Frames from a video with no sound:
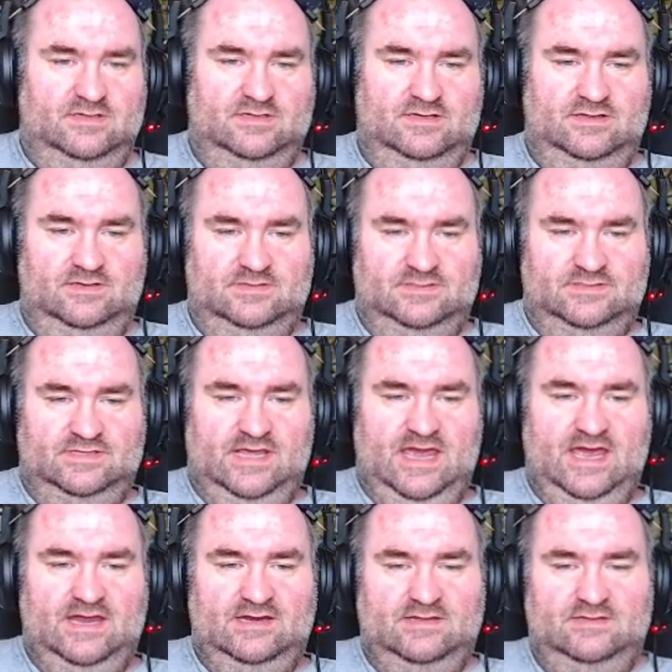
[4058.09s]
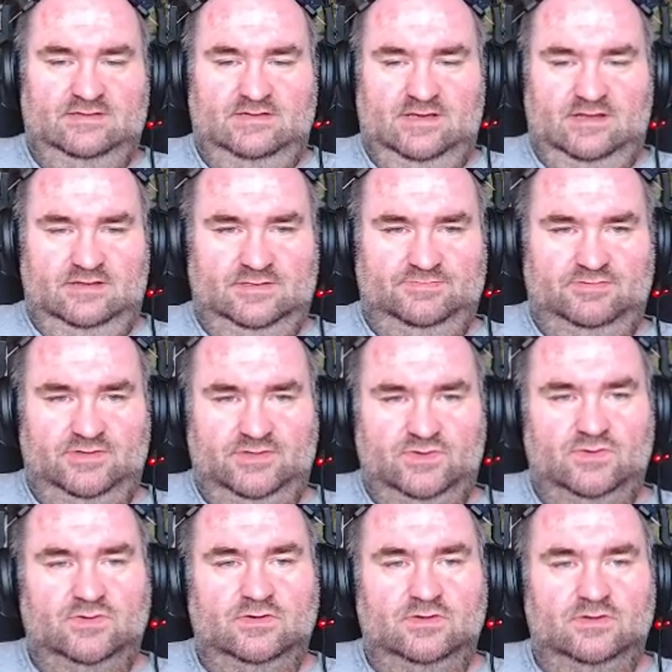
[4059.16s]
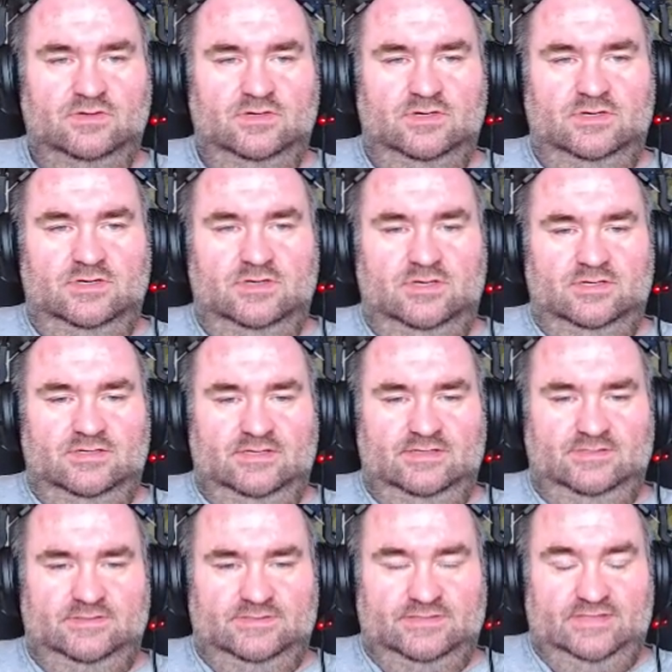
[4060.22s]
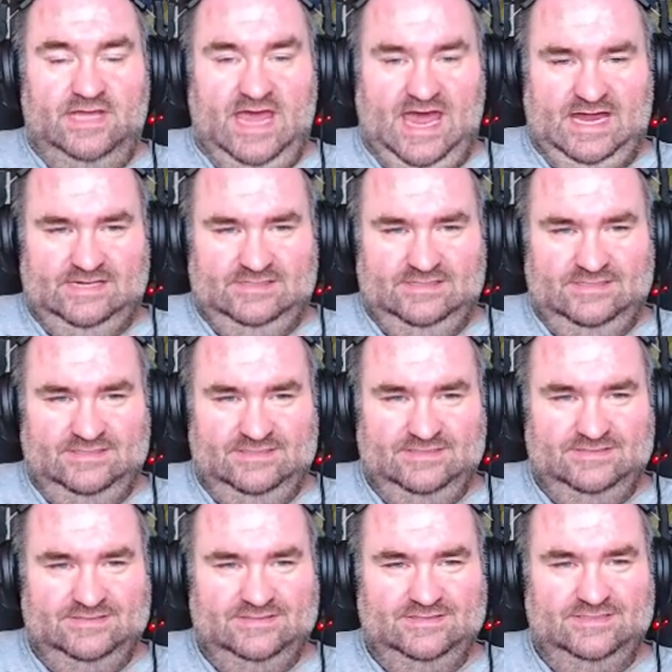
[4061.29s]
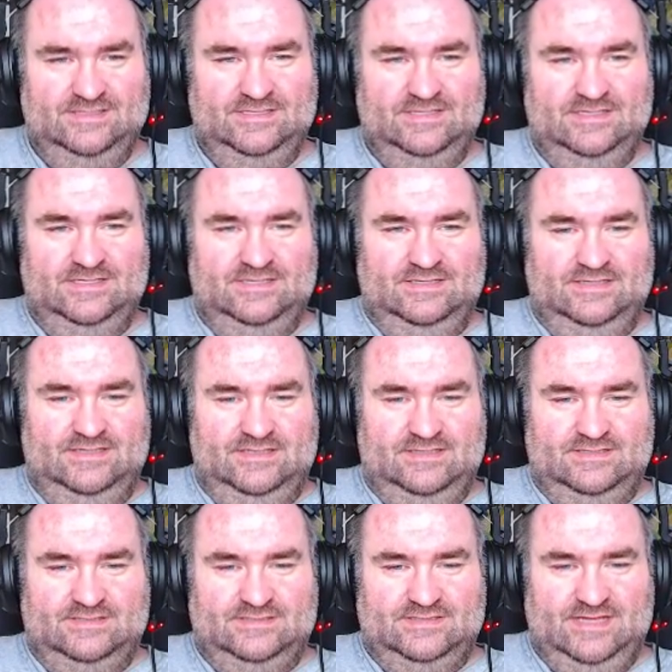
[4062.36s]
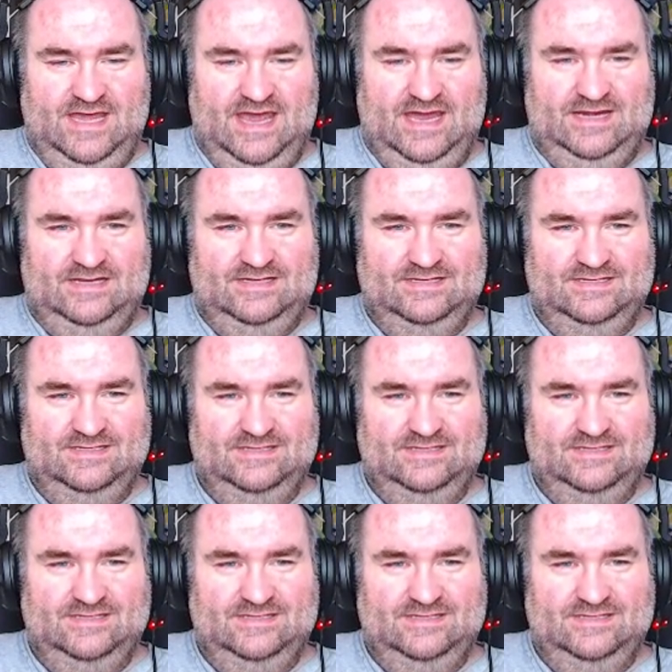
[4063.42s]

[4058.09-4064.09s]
Then there's that. That looks pretty cool. Then there's that. Then there's that.